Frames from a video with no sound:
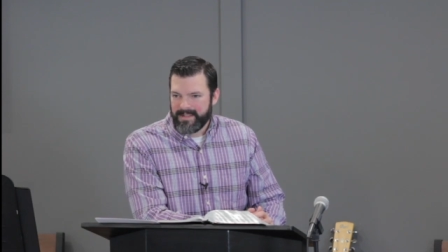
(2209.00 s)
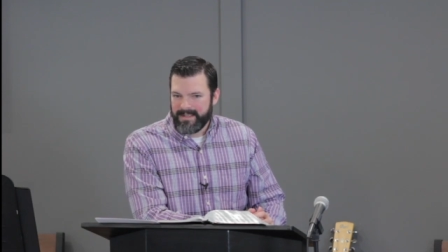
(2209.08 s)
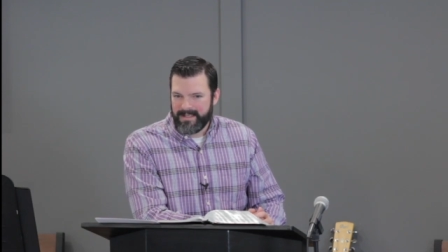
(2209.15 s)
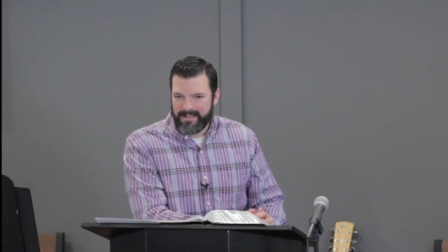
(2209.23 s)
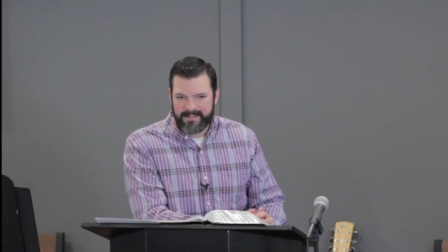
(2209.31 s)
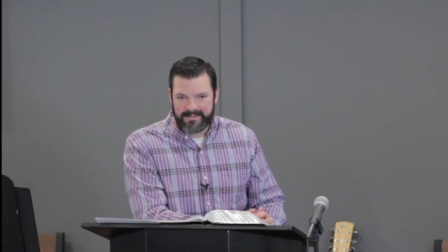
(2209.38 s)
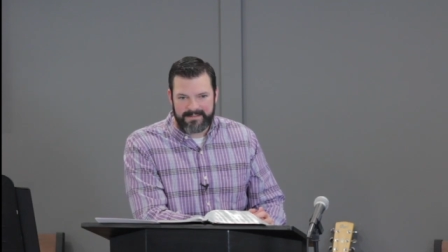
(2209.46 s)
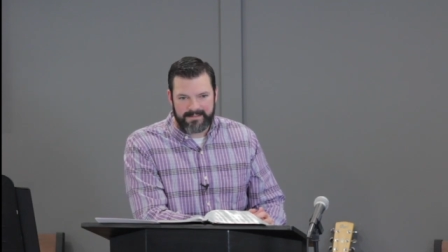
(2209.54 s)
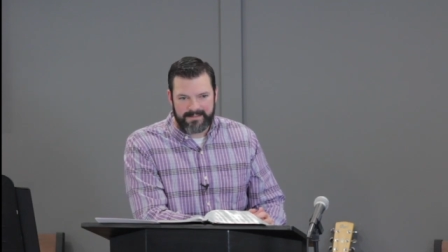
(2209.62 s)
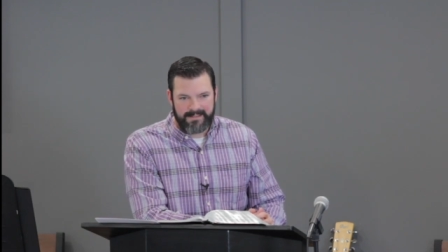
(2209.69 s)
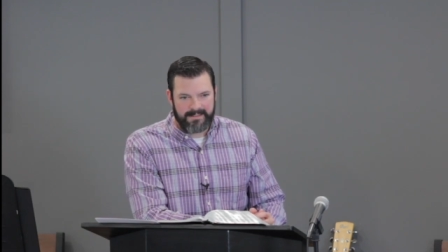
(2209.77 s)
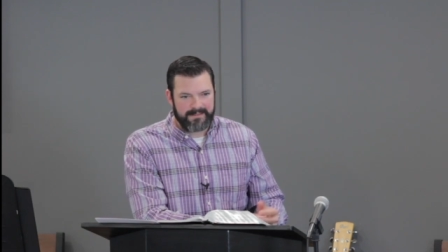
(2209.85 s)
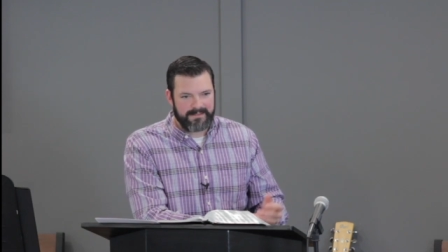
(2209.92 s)
And
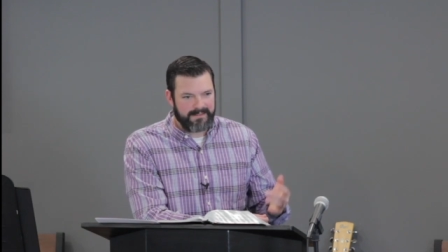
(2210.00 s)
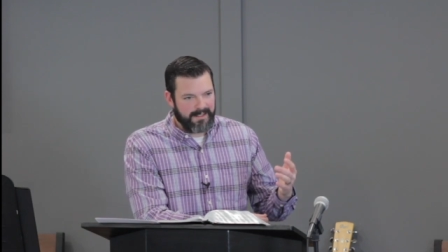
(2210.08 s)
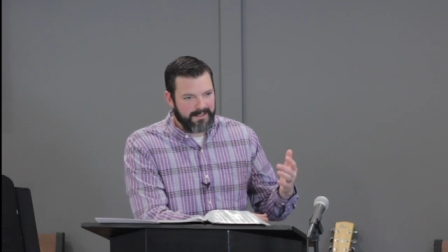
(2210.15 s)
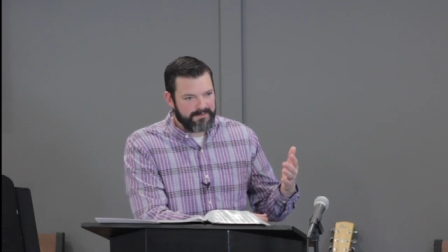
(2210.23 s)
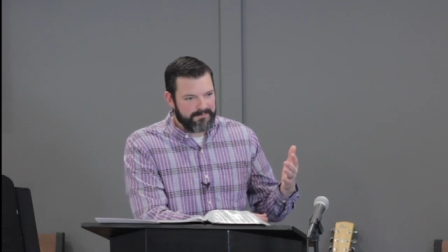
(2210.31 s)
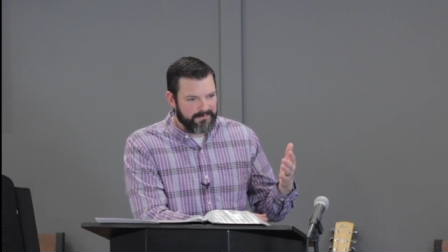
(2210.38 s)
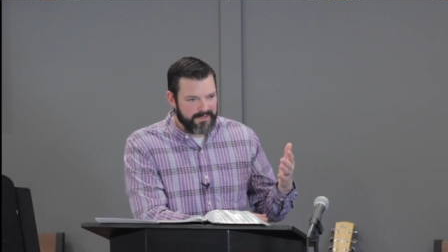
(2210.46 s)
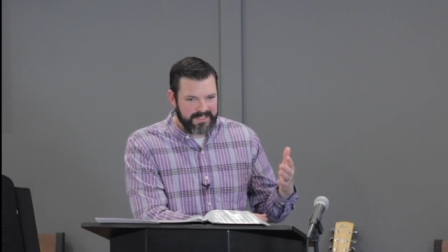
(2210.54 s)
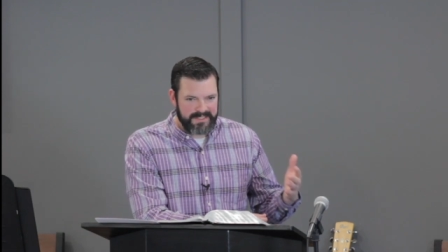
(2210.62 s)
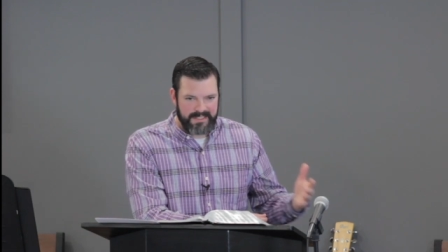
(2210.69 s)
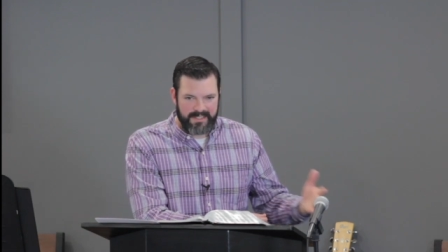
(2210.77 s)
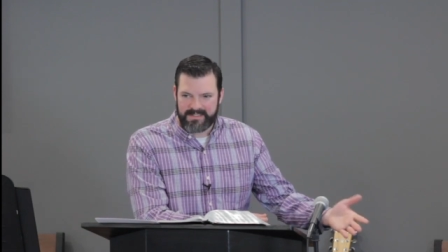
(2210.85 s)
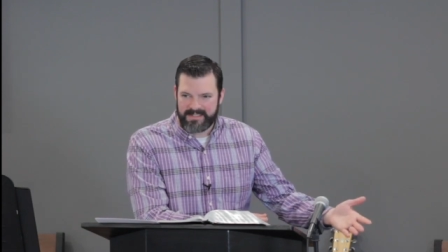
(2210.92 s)
then God
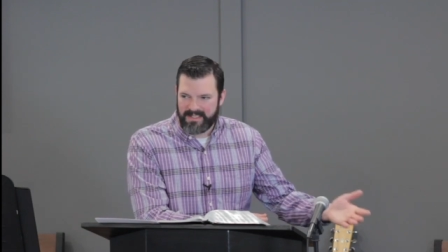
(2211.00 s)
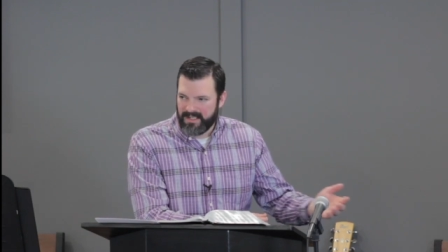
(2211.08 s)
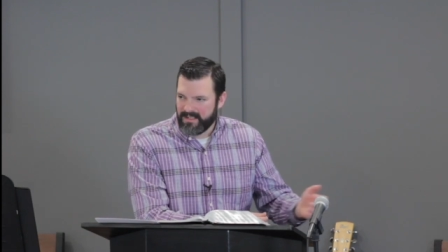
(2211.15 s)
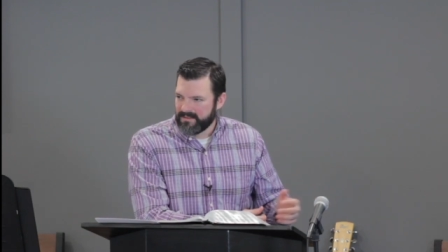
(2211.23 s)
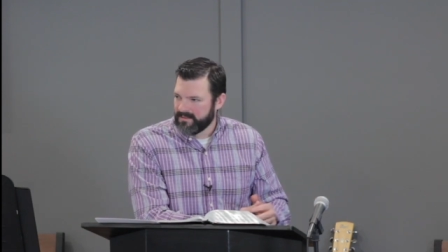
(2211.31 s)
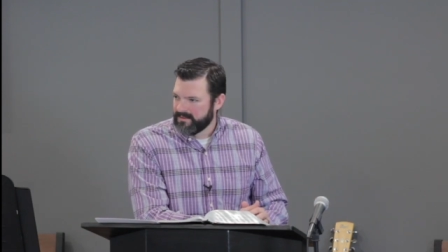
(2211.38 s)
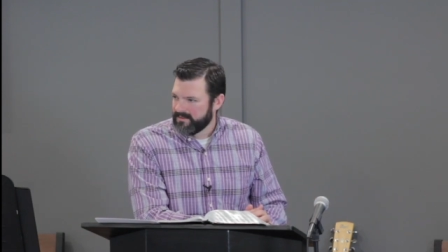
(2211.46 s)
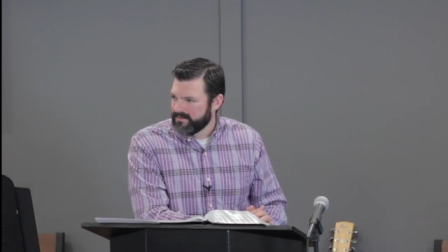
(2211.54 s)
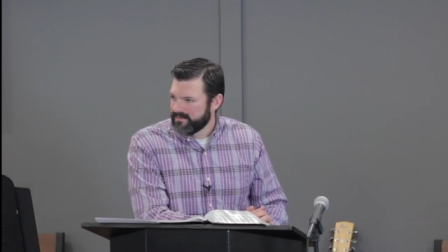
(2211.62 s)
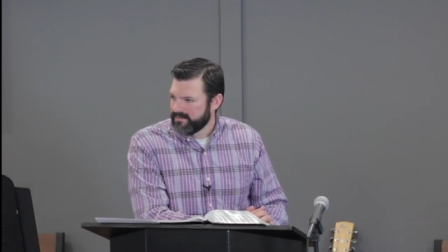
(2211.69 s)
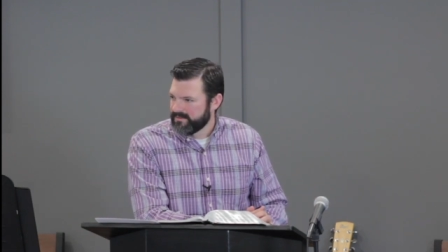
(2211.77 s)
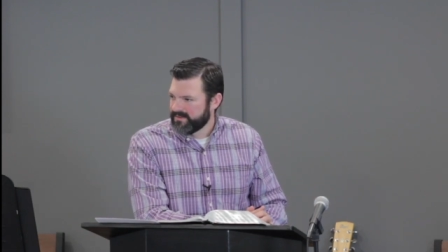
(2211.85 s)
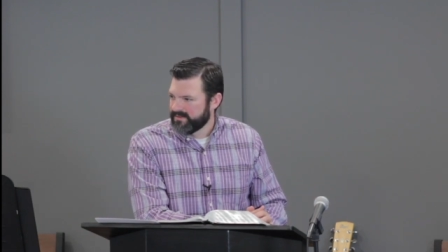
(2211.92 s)
reaches out his hand,
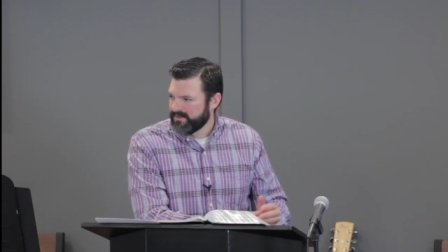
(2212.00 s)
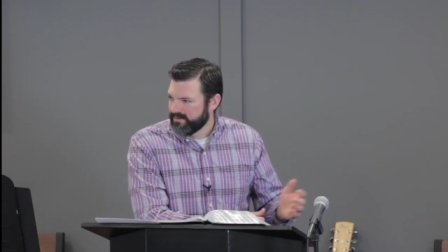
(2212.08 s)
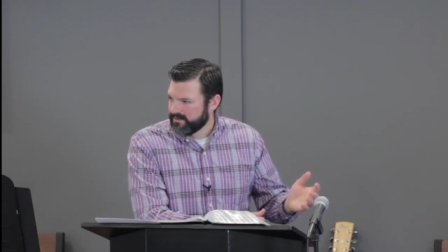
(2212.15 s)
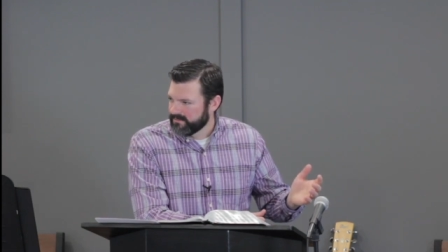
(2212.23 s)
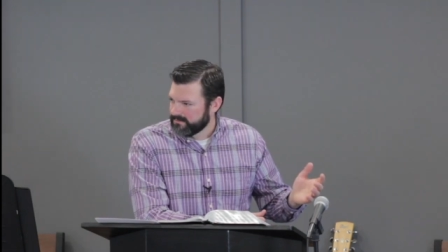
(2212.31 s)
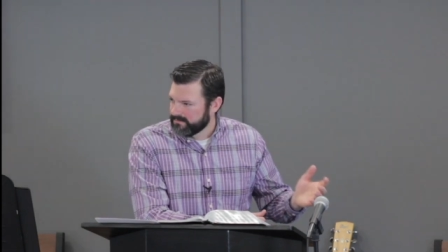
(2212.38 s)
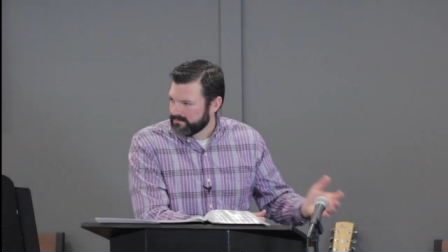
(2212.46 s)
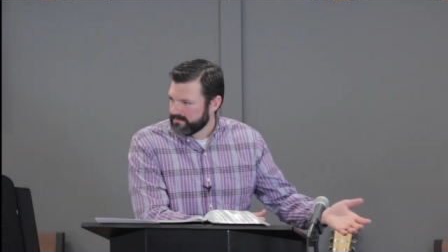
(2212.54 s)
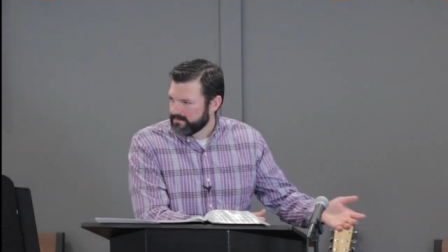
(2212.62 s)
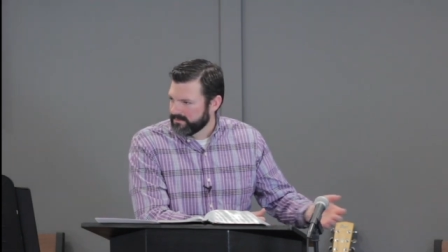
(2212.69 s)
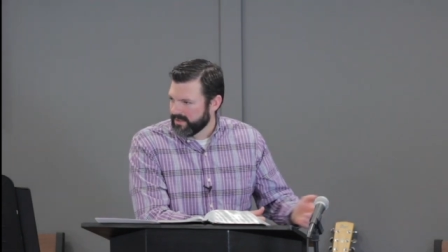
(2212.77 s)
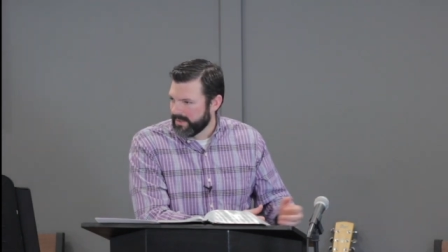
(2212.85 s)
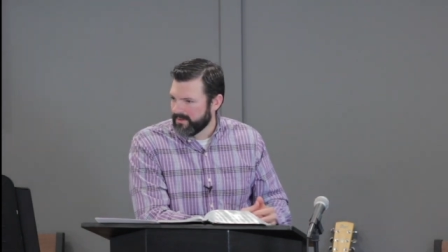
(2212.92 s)
says, Here,
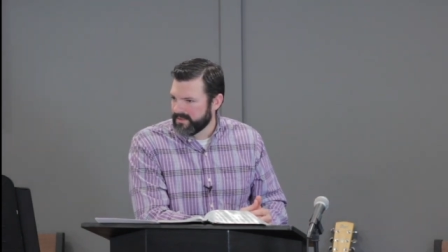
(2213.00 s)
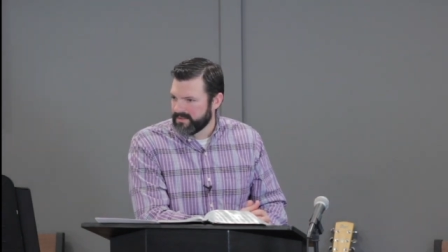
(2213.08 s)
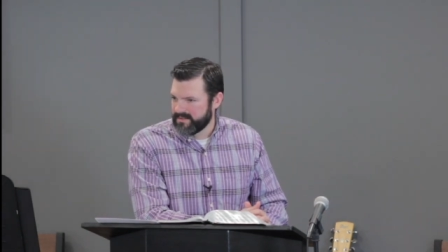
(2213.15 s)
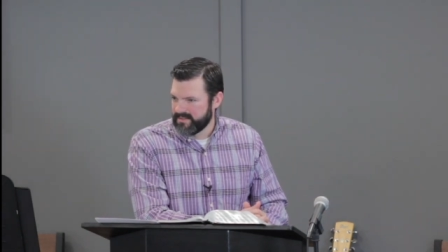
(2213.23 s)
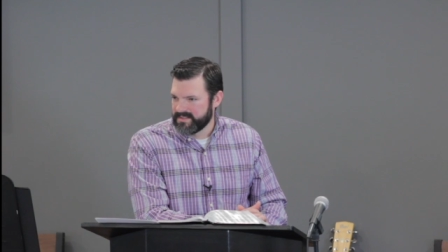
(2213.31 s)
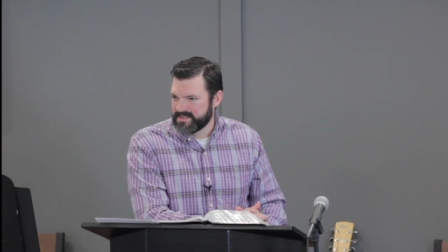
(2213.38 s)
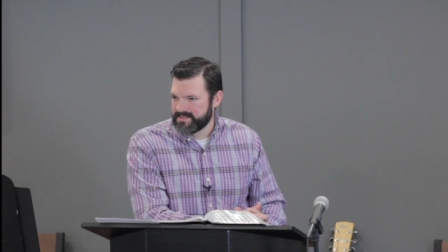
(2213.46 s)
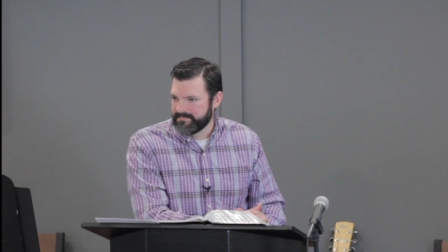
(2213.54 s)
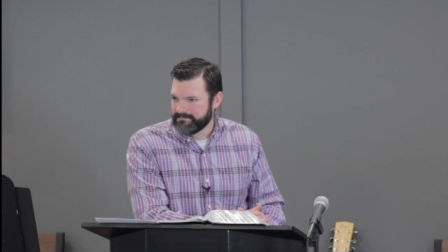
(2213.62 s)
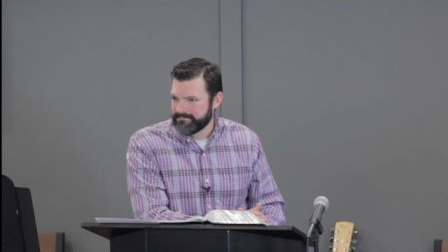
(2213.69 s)
grab onto this.